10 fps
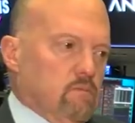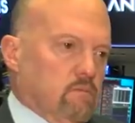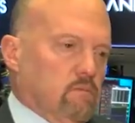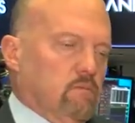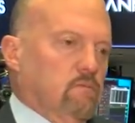
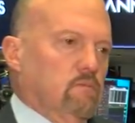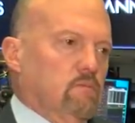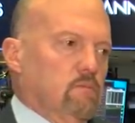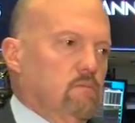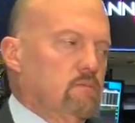
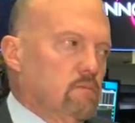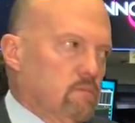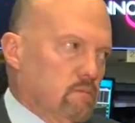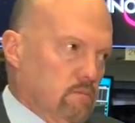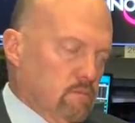
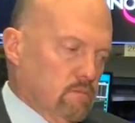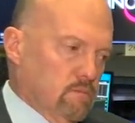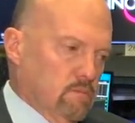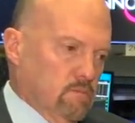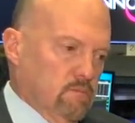
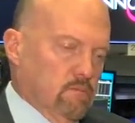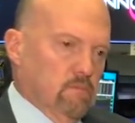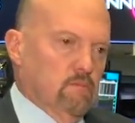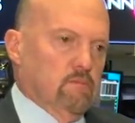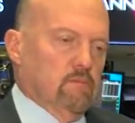
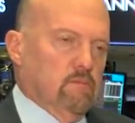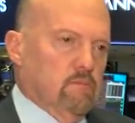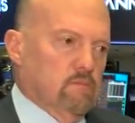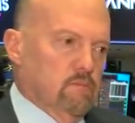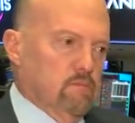
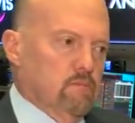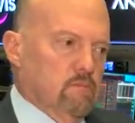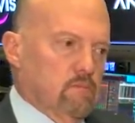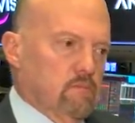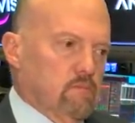
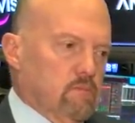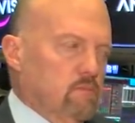(silent)